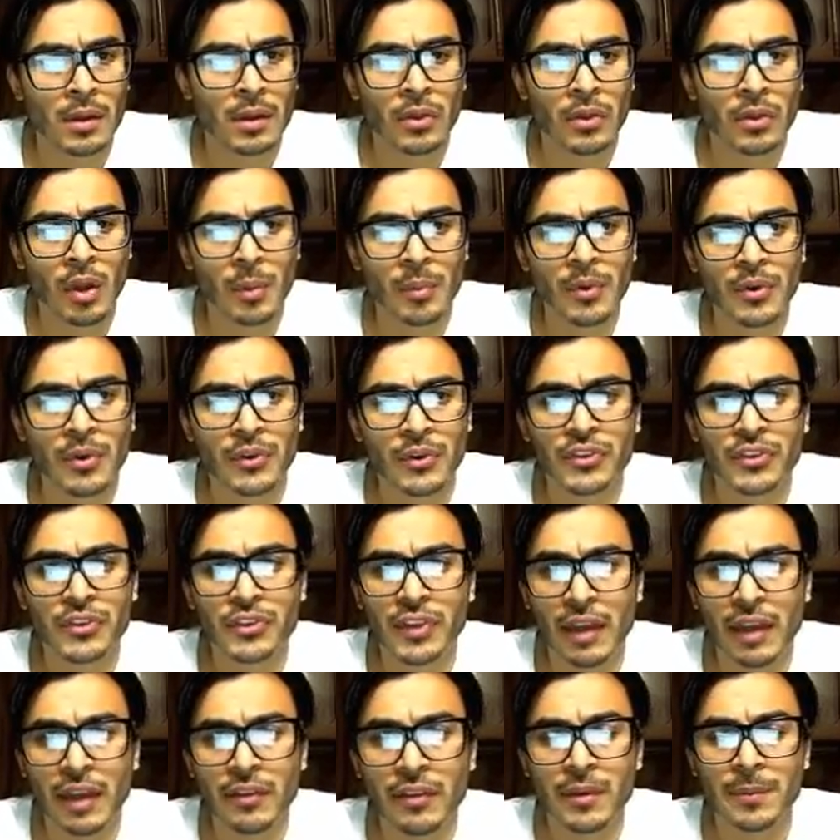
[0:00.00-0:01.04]
Number
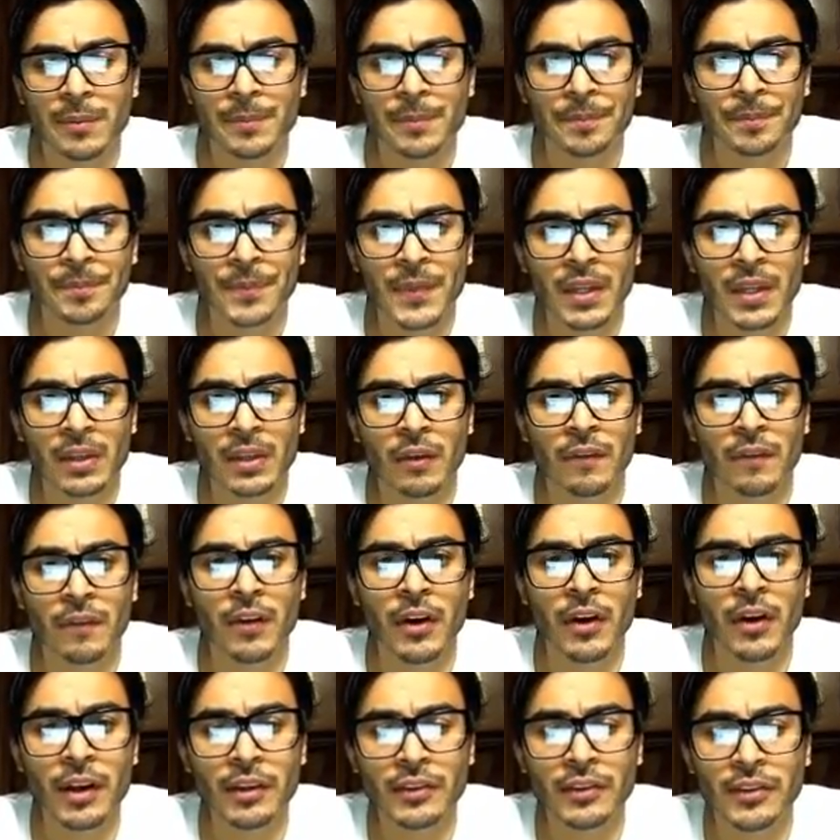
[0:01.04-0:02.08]
7. The
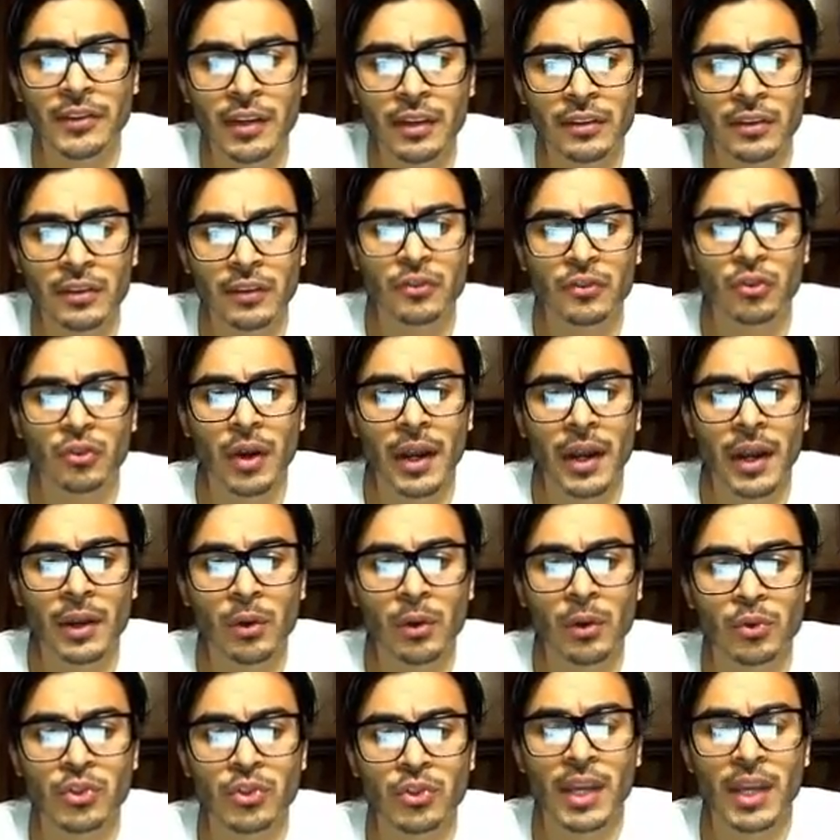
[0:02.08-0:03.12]
vertices of
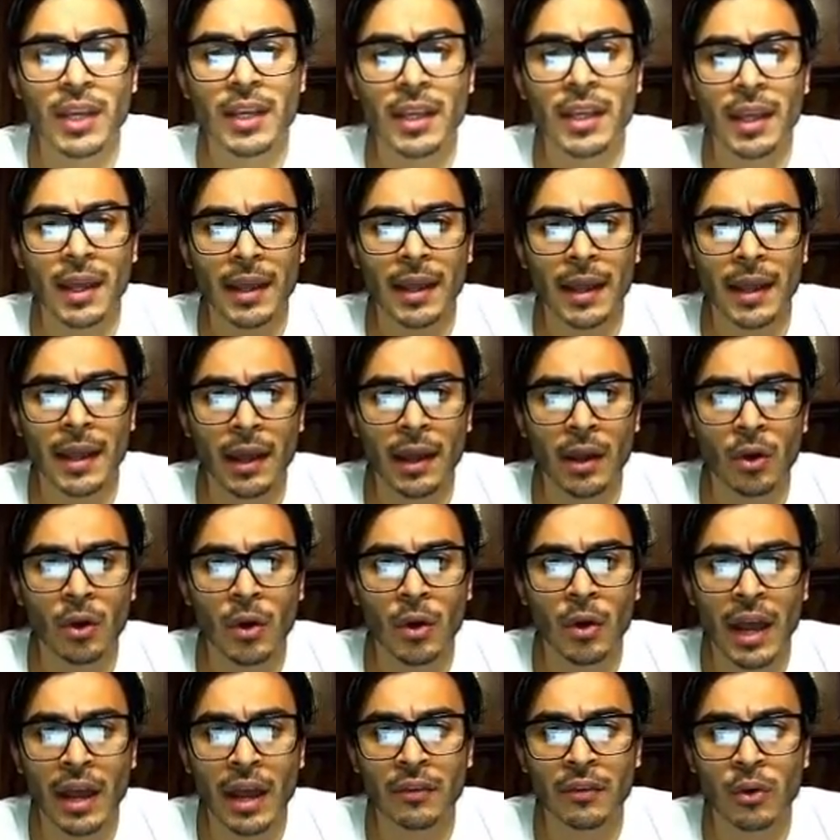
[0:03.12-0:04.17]
triangle
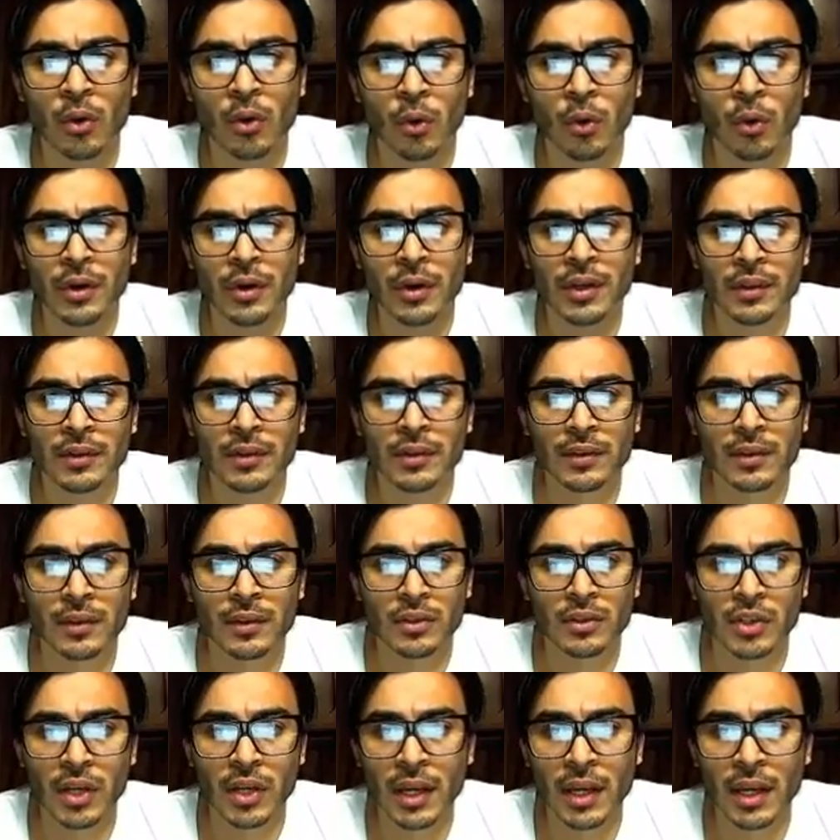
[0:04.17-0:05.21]
JKL have coordinates
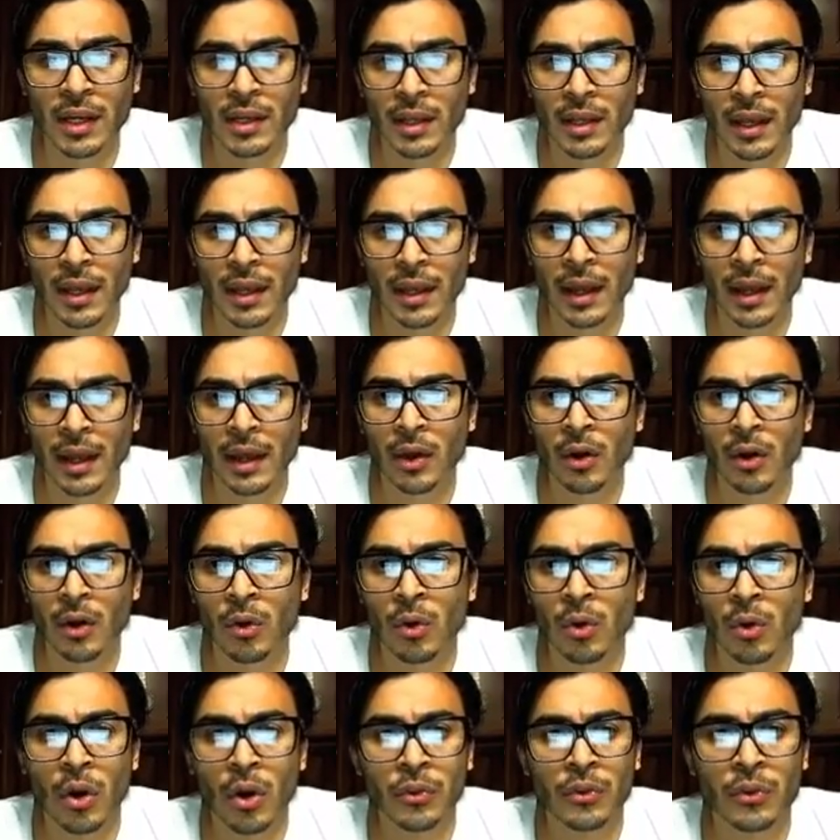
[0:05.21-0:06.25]

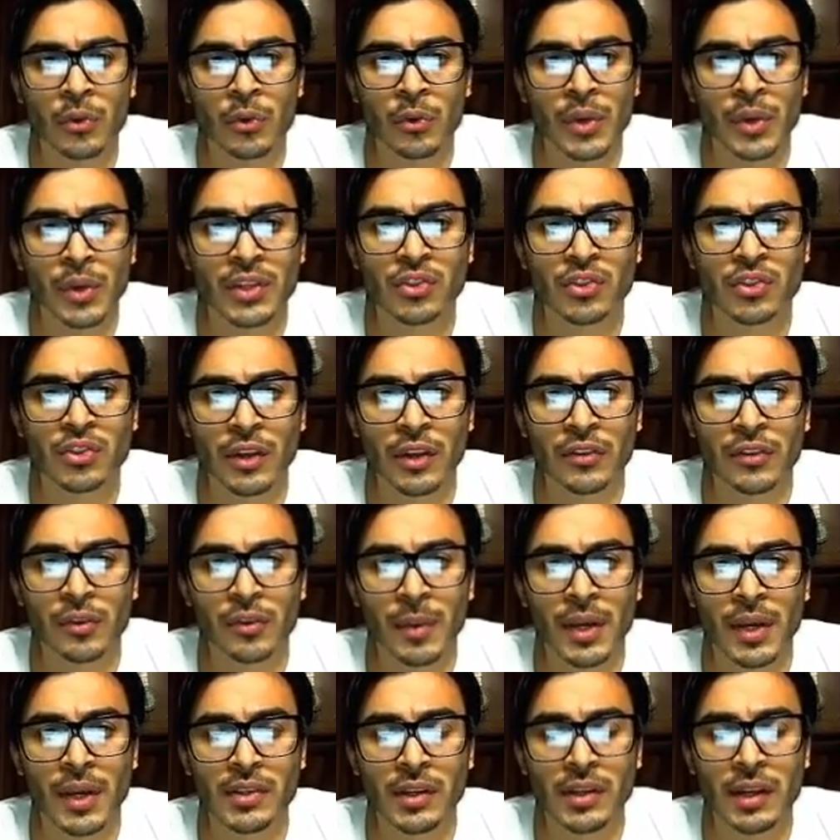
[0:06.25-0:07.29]
JKL, under which
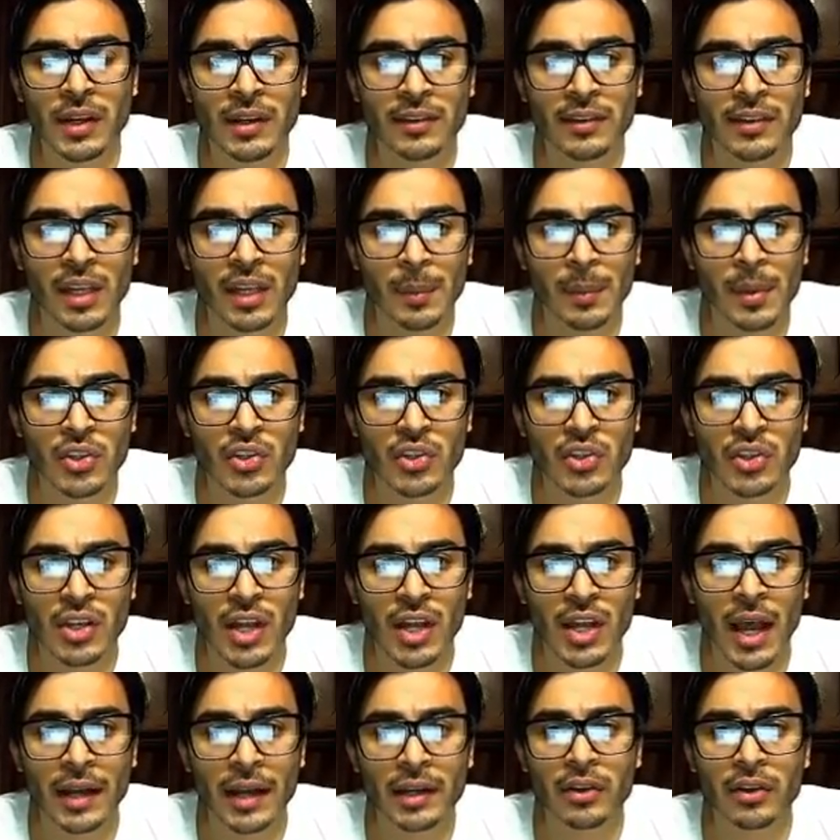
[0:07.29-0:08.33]
transformation is the image
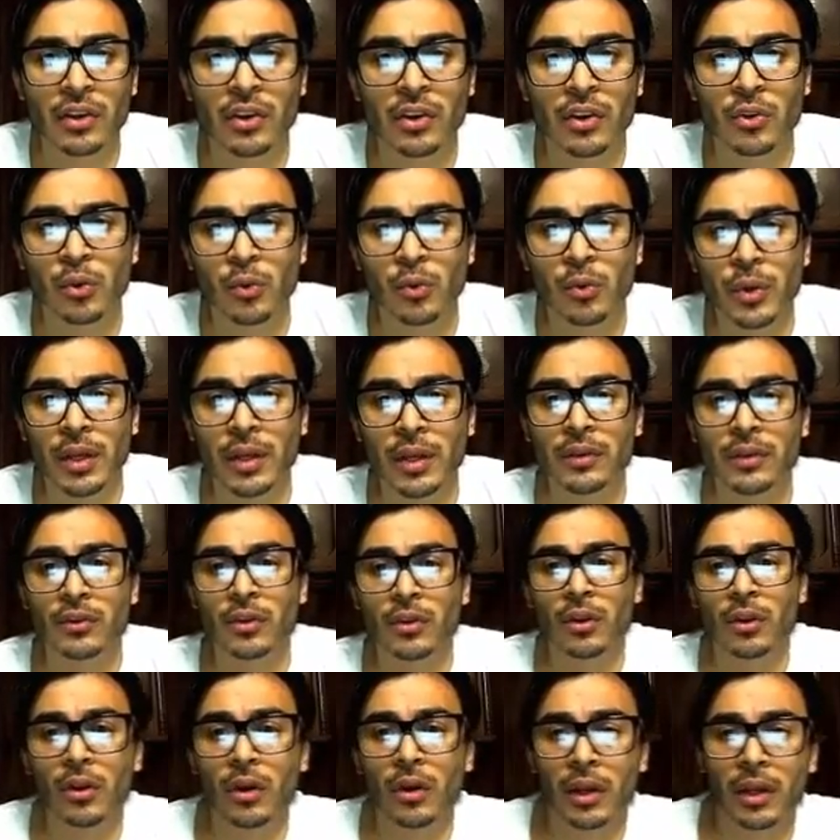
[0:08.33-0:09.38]
not congruent.
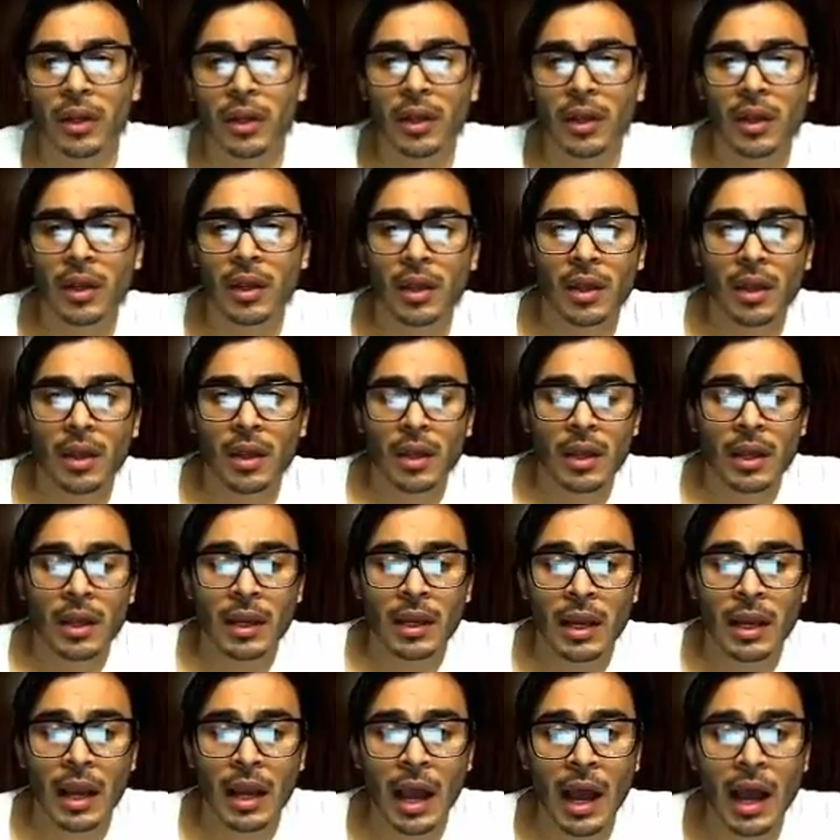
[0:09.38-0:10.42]
So look,
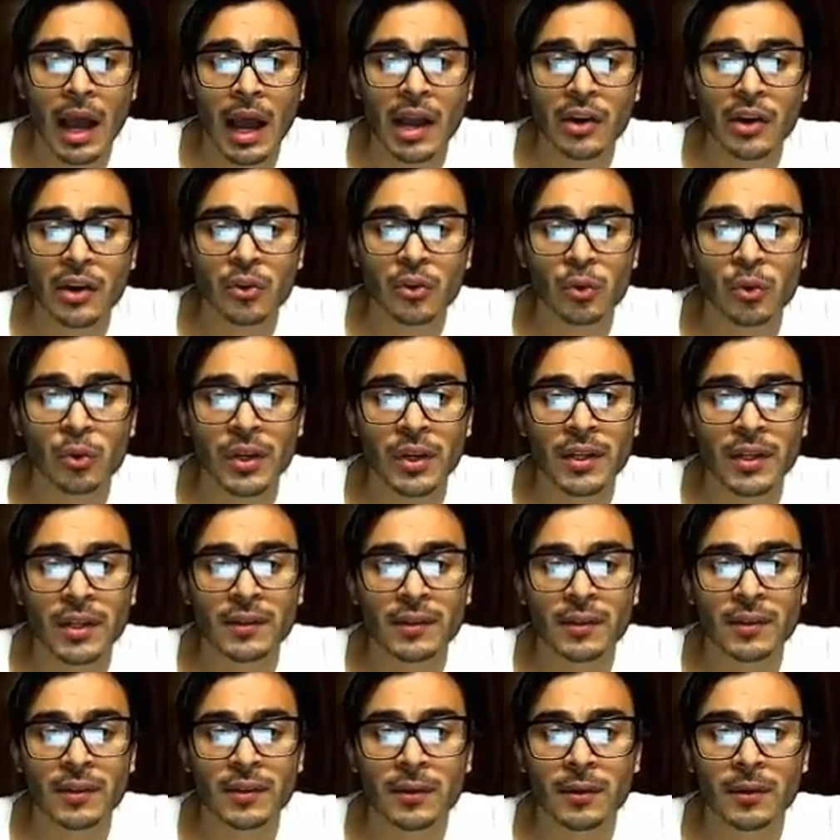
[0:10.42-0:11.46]

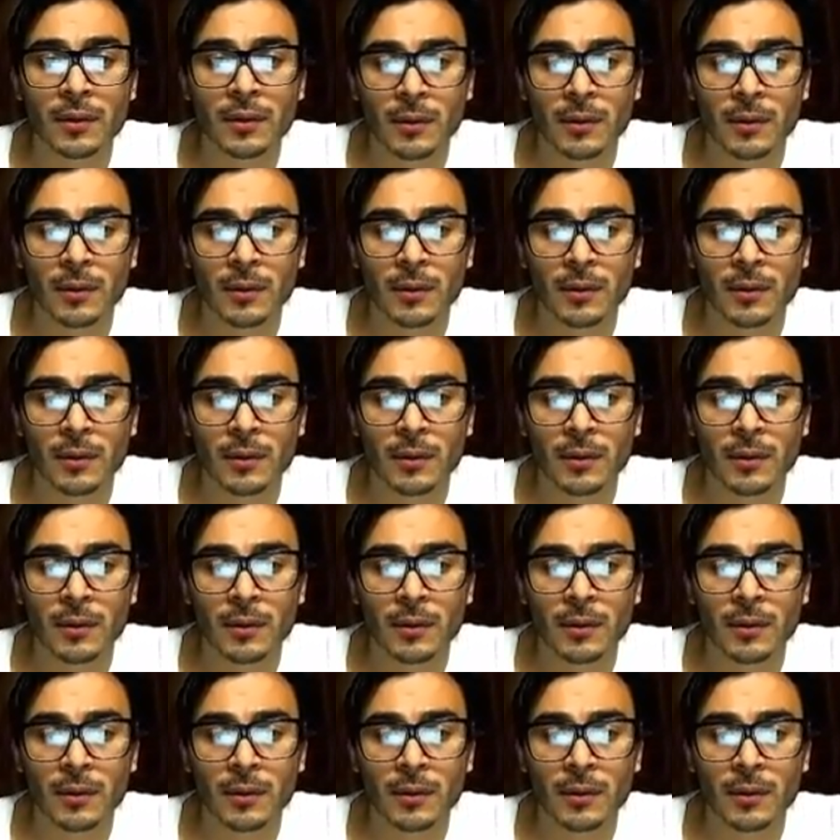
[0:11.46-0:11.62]
congruent